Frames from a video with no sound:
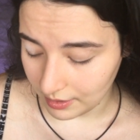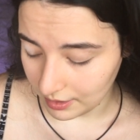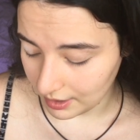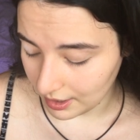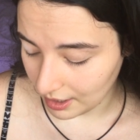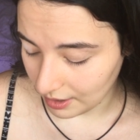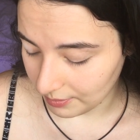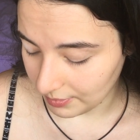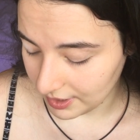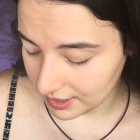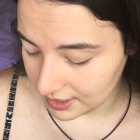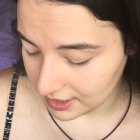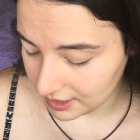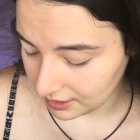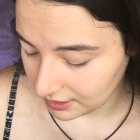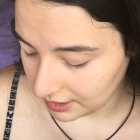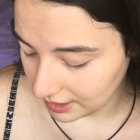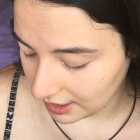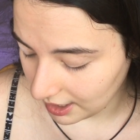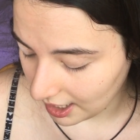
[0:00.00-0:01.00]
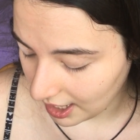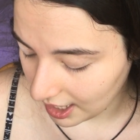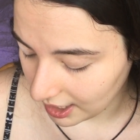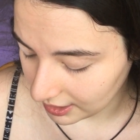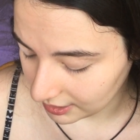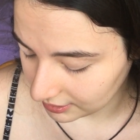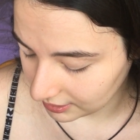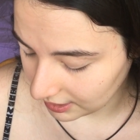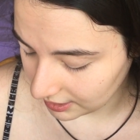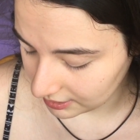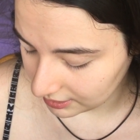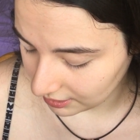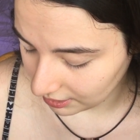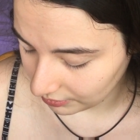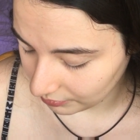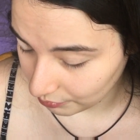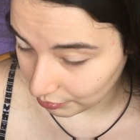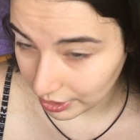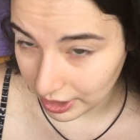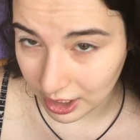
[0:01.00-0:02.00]
yeah, basically it has this
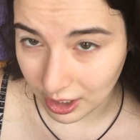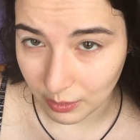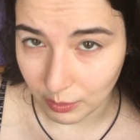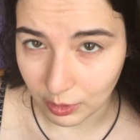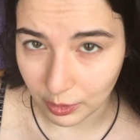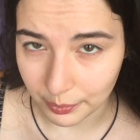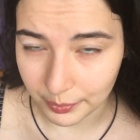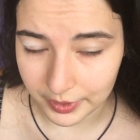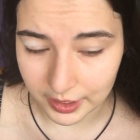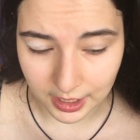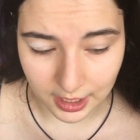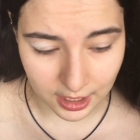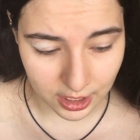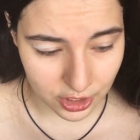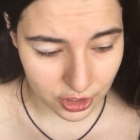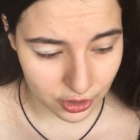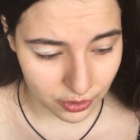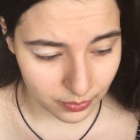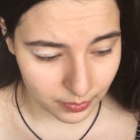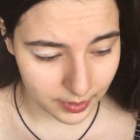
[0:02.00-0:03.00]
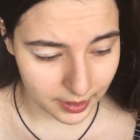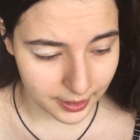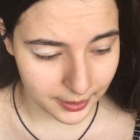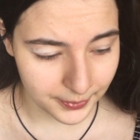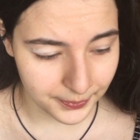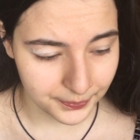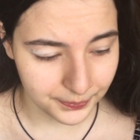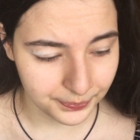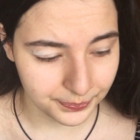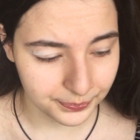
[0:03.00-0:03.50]
unbreakable meaning to me.